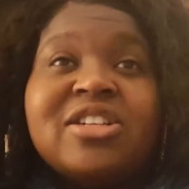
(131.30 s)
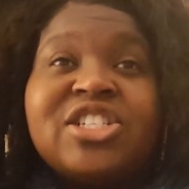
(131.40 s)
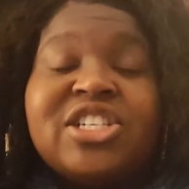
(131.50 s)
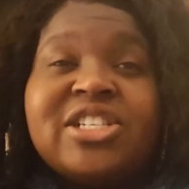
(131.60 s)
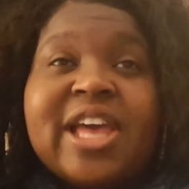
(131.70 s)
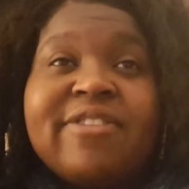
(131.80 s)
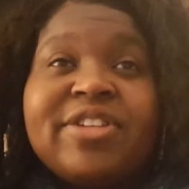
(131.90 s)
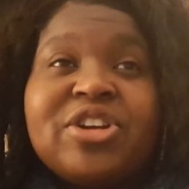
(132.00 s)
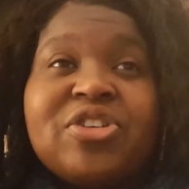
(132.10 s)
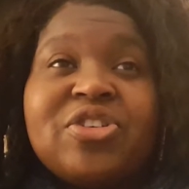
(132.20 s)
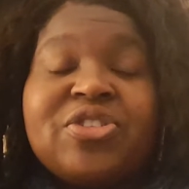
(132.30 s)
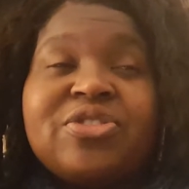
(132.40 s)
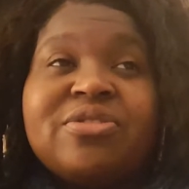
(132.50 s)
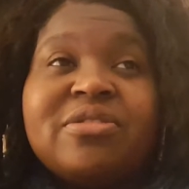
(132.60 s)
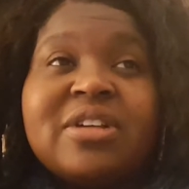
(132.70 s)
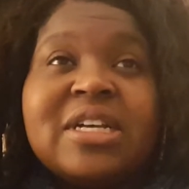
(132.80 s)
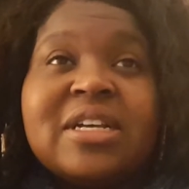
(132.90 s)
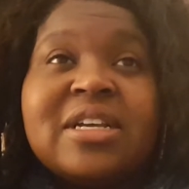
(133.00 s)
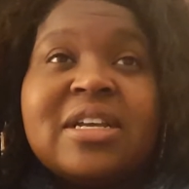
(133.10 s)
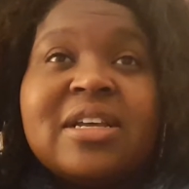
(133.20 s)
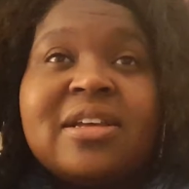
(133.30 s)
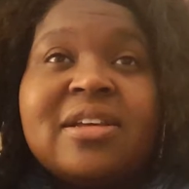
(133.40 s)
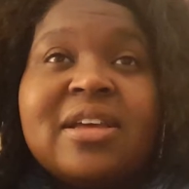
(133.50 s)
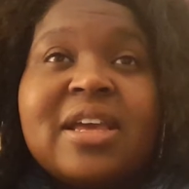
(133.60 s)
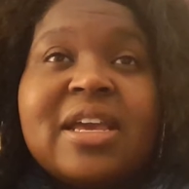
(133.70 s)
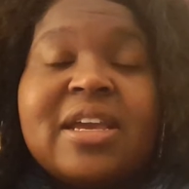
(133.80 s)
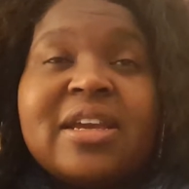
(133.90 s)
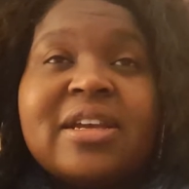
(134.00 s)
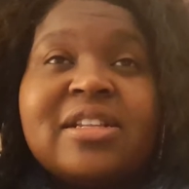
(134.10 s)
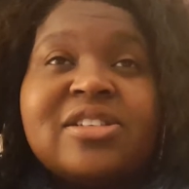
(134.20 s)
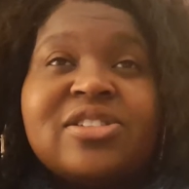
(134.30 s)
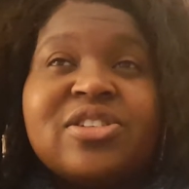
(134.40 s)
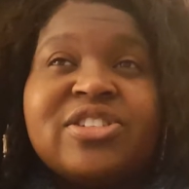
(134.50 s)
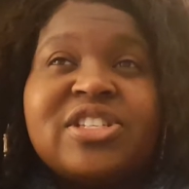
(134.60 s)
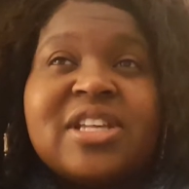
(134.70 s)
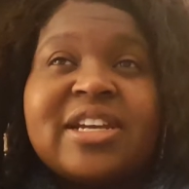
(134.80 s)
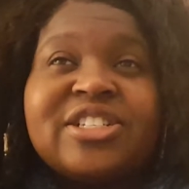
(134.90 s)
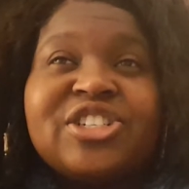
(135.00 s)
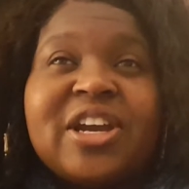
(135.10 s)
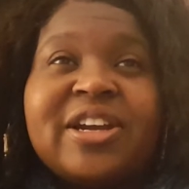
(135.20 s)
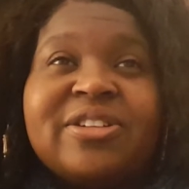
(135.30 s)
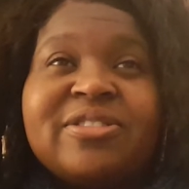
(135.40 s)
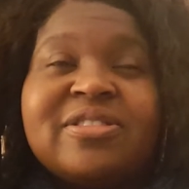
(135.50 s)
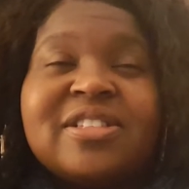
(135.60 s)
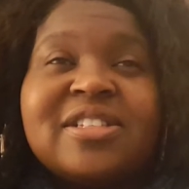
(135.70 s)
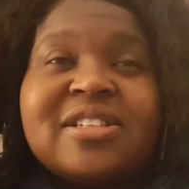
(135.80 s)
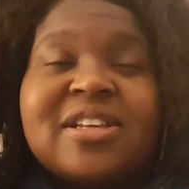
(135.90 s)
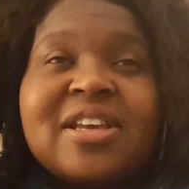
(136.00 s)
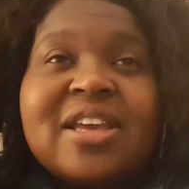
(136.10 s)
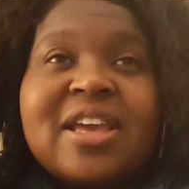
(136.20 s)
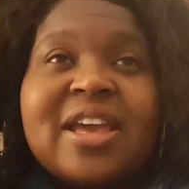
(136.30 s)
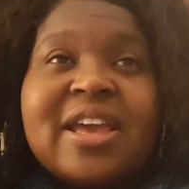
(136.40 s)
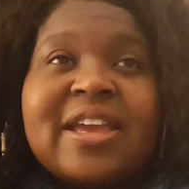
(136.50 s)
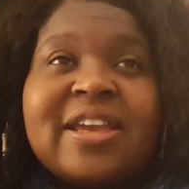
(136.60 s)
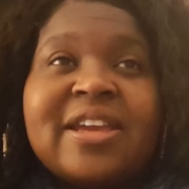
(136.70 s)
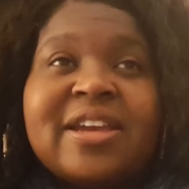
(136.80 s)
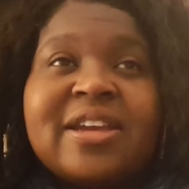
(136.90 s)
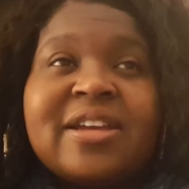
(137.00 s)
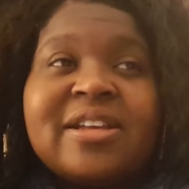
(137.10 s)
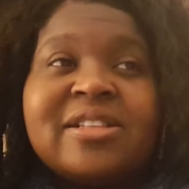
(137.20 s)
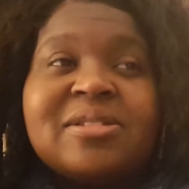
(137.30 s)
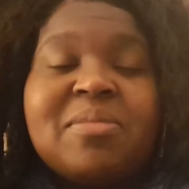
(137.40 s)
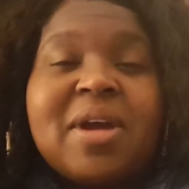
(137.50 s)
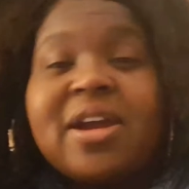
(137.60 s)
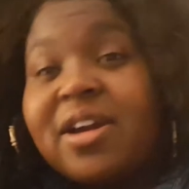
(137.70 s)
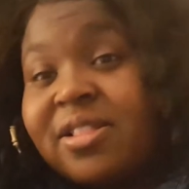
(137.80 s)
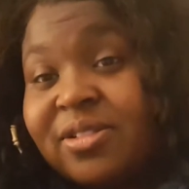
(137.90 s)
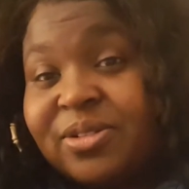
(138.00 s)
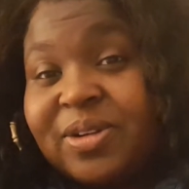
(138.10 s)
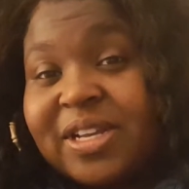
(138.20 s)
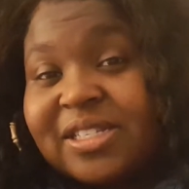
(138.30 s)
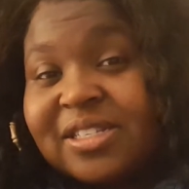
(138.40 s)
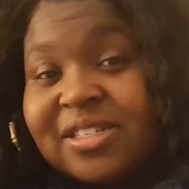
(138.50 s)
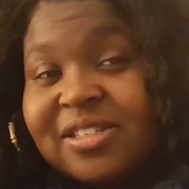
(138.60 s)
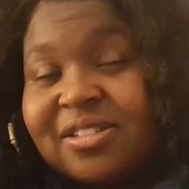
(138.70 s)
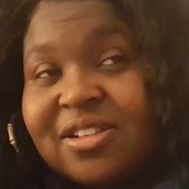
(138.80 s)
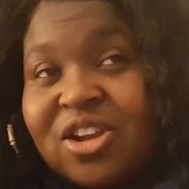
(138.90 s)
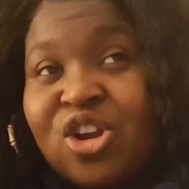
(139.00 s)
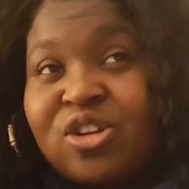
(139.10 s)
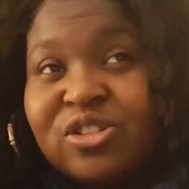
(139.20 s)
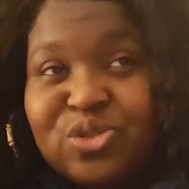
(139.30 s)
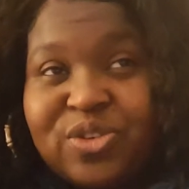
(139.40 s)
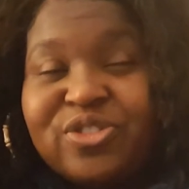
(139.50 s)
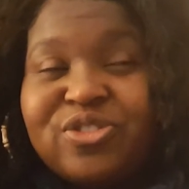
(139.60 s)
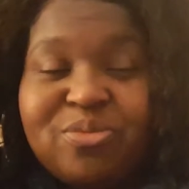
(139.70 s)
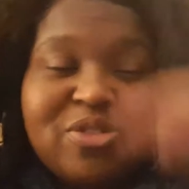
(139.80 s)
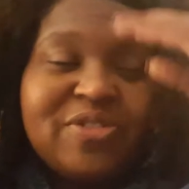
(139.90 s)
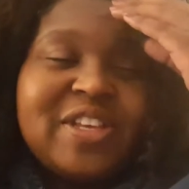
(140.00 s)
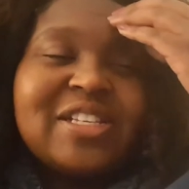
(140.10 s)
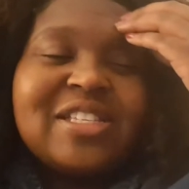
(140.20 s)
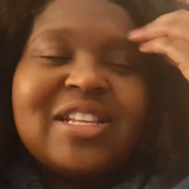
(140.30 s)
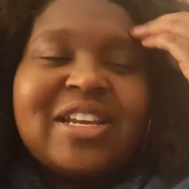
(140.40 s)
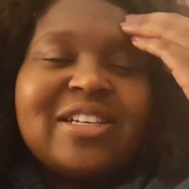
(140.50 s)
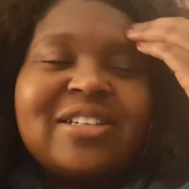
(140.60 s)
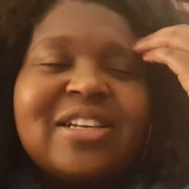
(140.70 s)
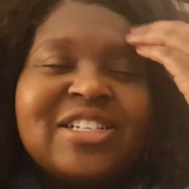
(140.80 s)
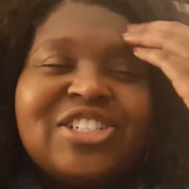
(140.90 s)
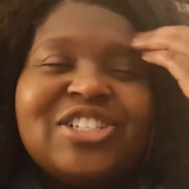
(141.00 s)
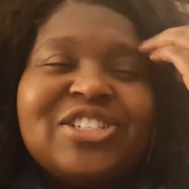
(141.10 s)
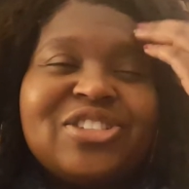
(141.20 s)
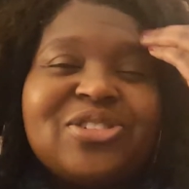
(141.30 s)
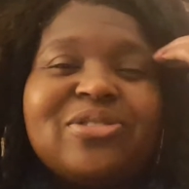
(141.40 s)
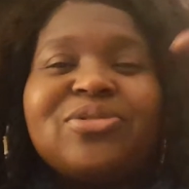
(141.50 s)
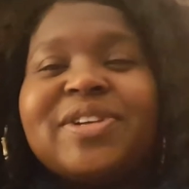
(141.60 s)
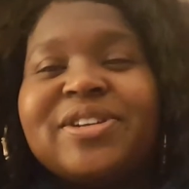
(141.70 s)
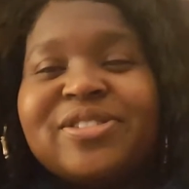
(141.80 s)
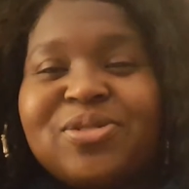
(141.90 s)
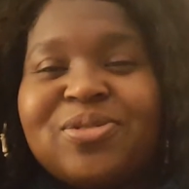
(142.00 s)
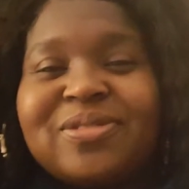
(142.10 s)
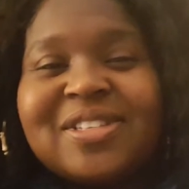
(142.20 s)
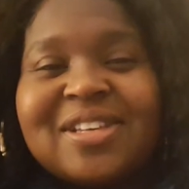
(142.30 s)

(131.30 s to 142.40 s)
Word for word: she's having a girl and this is her second child and my other little cousin her daughter's birthday is today and she just turned three years old